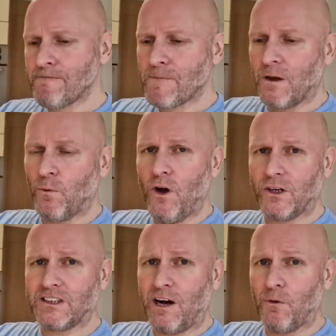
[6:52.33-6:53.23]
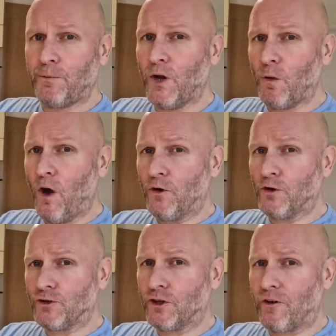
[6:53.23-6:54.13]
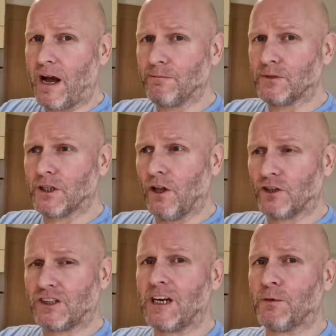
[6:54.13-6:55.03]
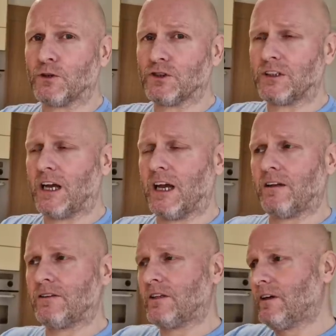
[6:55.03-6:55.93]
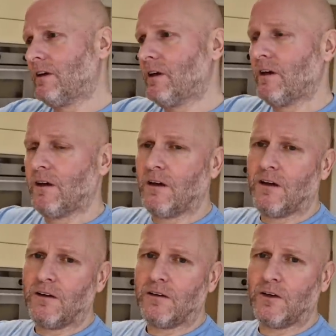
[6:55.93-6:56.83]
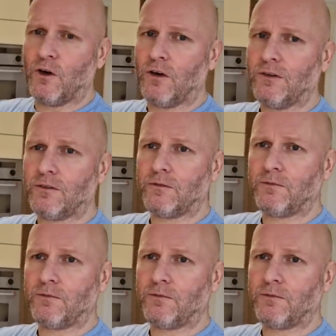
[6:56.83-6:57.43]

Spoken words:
it works out per 100 grams a lot cheaper, doesn't it? And you know,